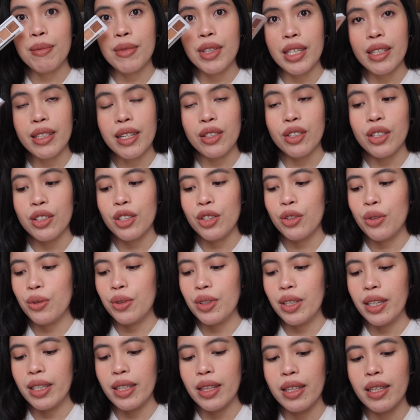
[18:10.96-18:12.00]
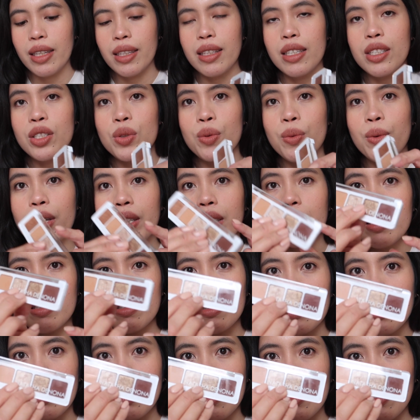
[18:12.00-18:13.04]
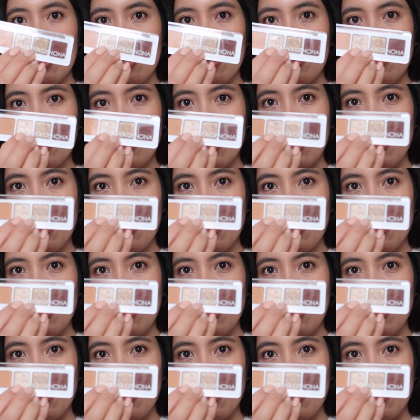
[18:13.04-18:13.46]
Natasha Denona, I think this one, on the